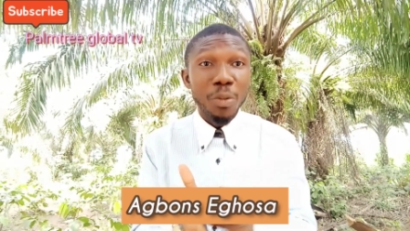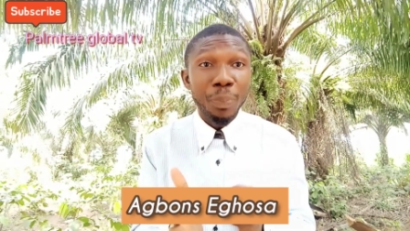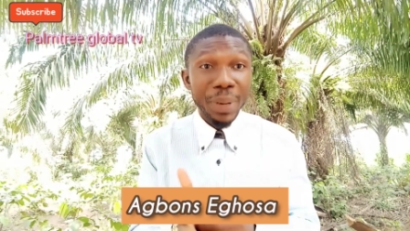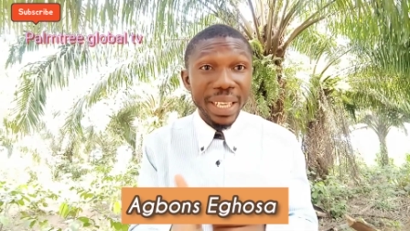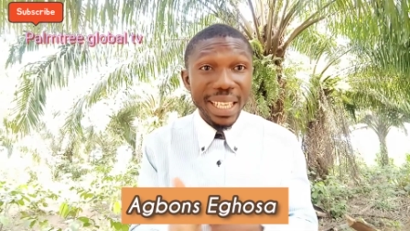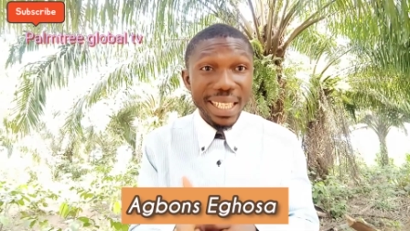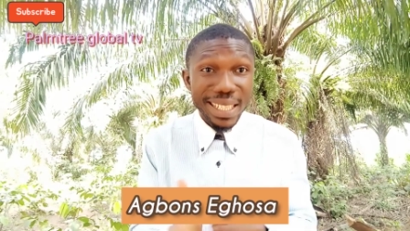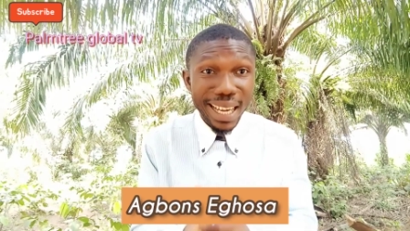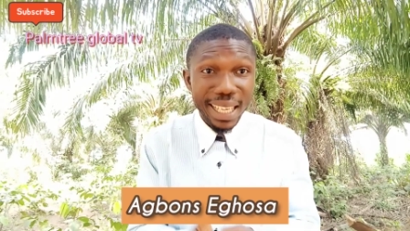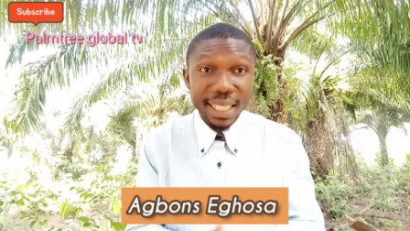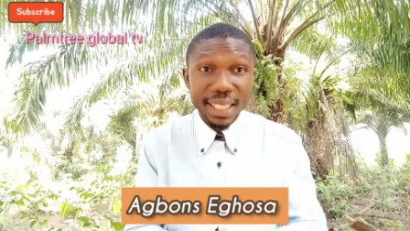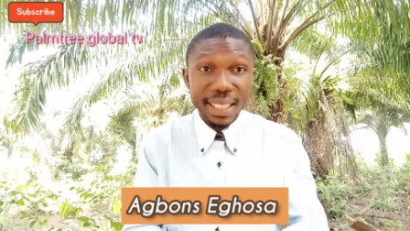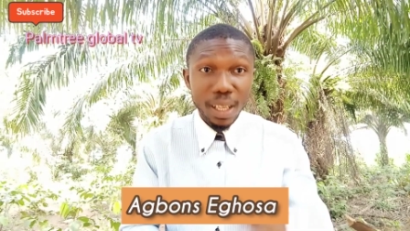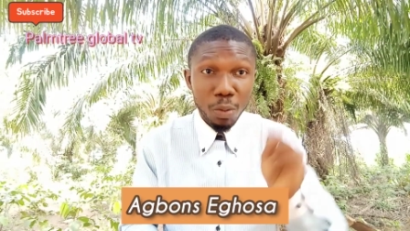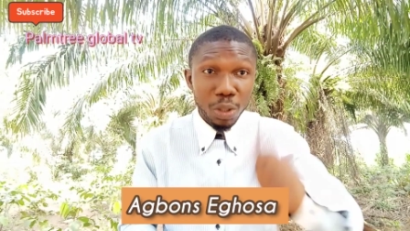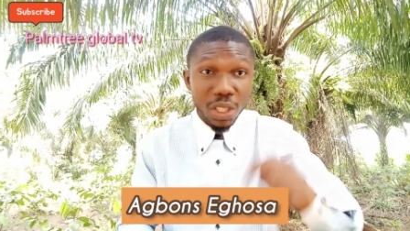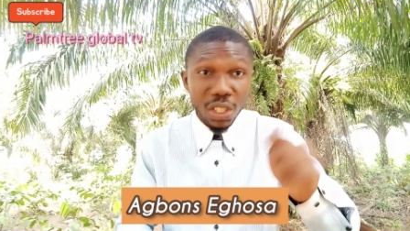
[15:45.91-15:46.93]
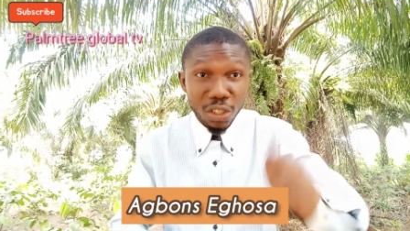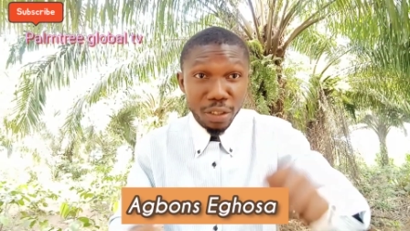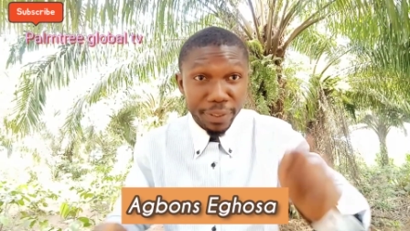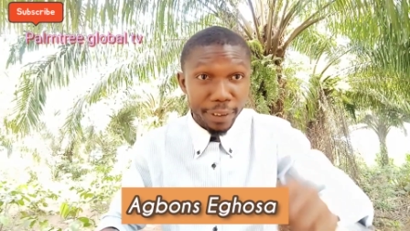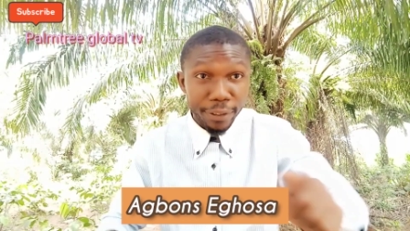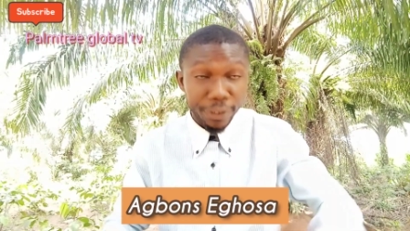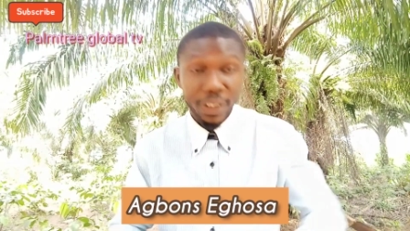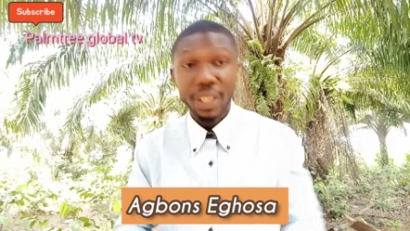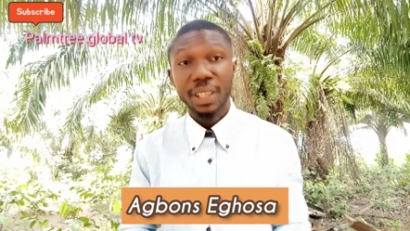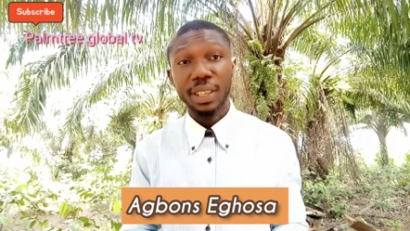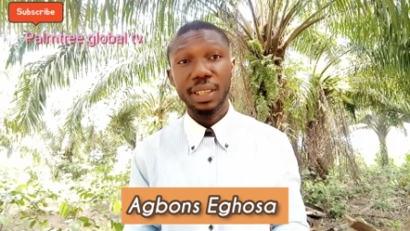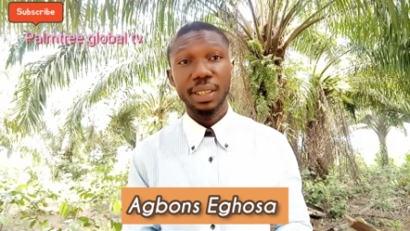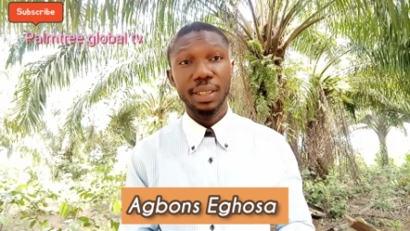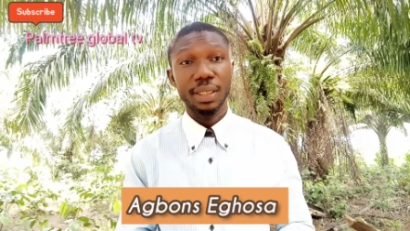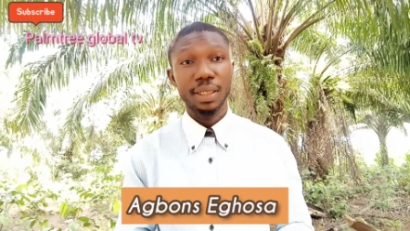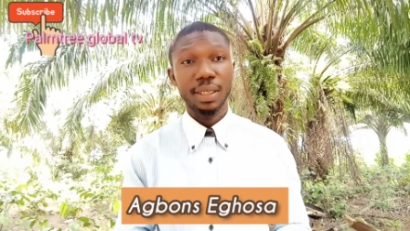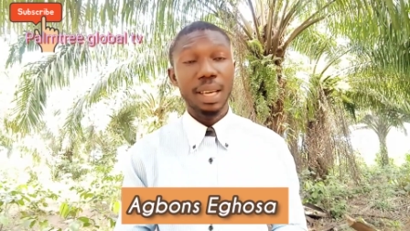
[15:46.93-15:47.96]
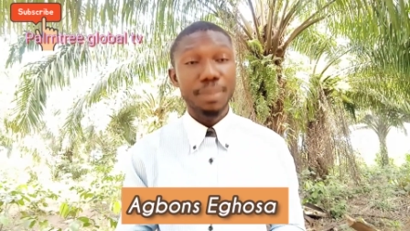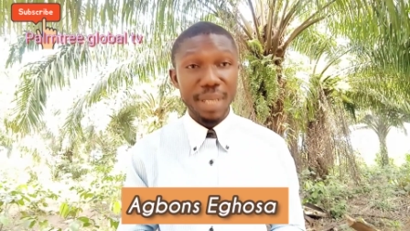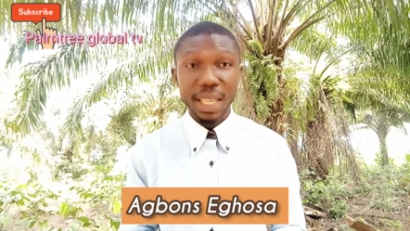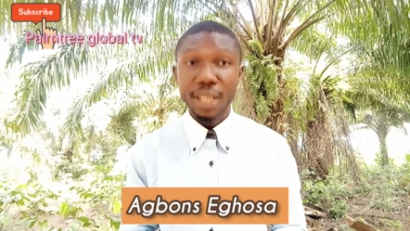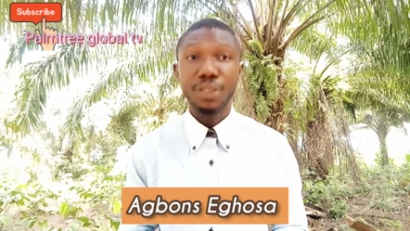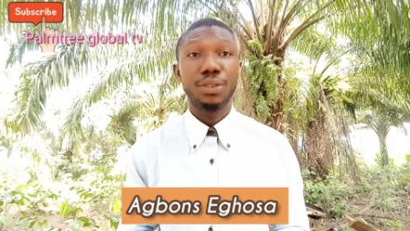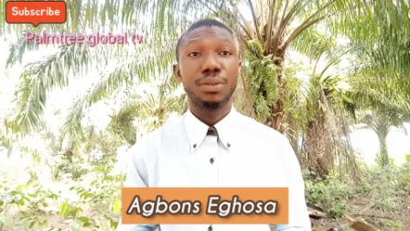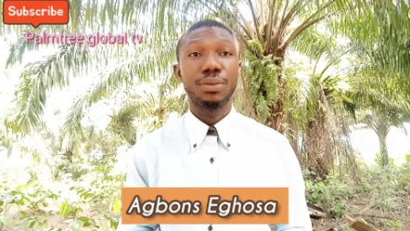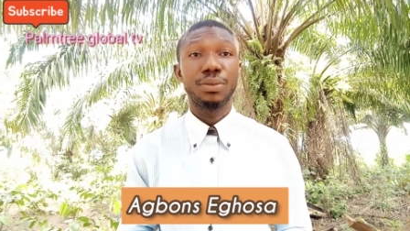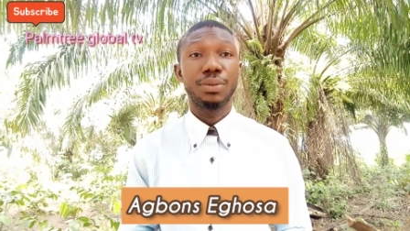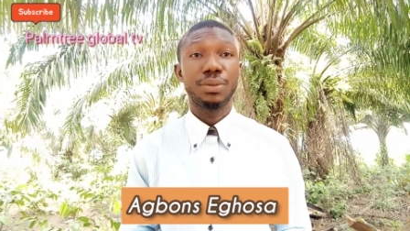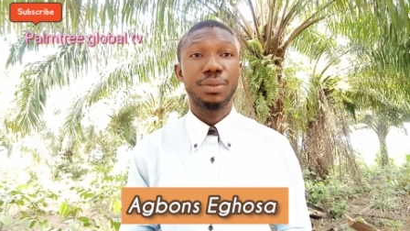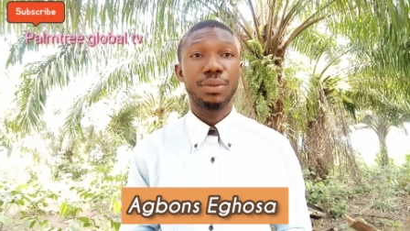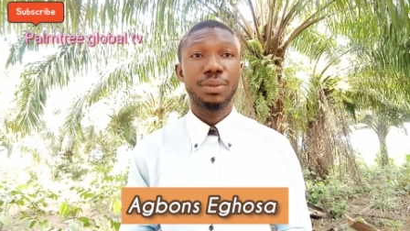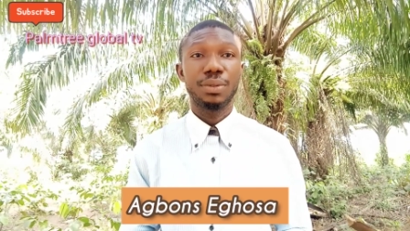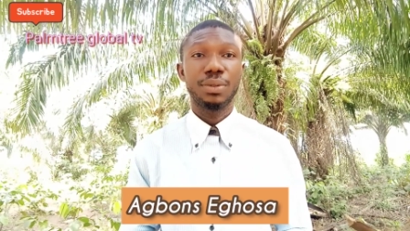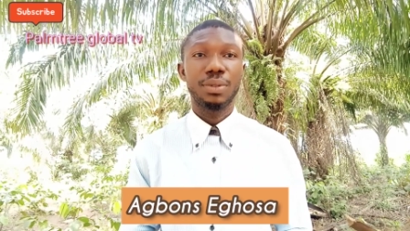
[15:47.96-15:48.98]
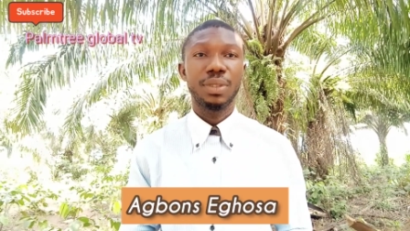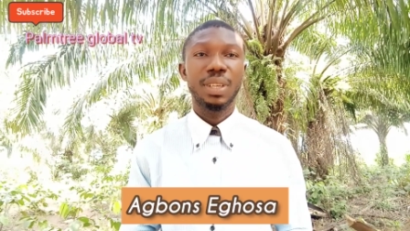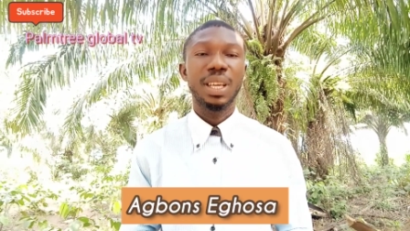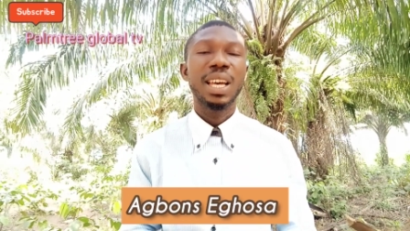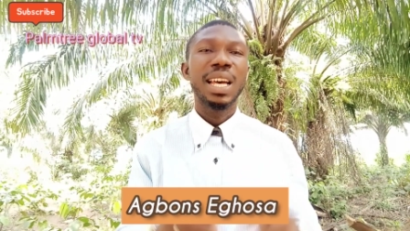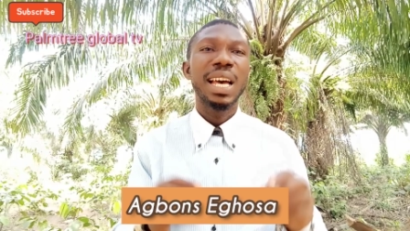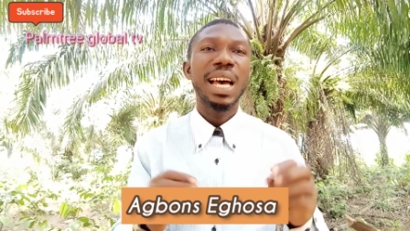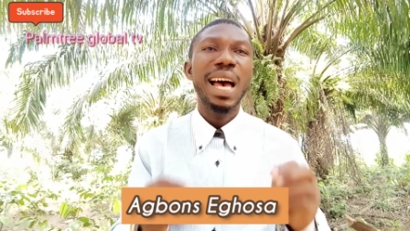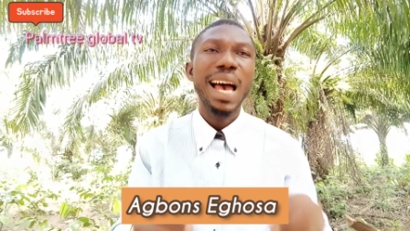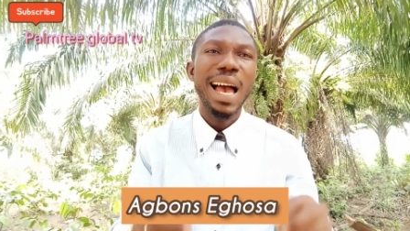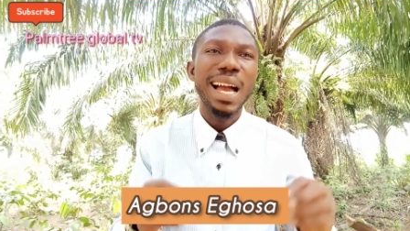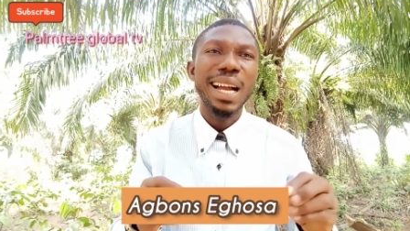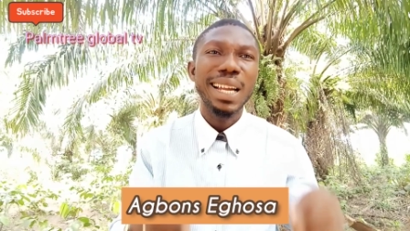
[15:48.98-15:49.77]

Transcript: Akara, that is the name I can call it. I think uh, beans cake, maybe.